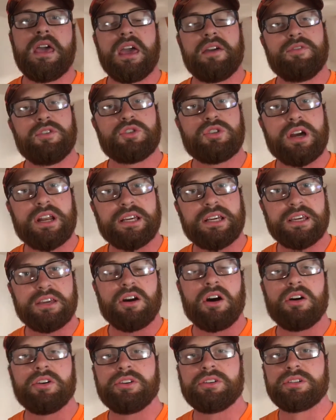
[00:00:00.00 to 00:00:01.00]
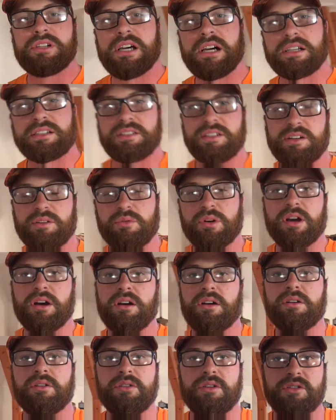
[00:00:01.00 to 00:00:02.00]
if you try to get all your ducks in a
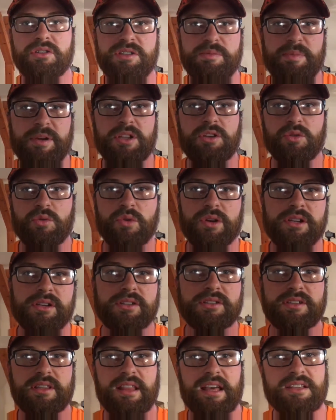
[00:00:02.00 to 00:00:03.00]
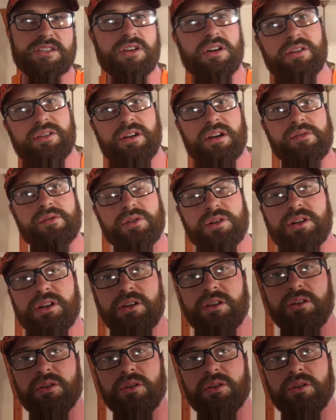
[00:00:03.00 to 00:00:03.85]
row, you'll spin your wheels and that's all you ever do.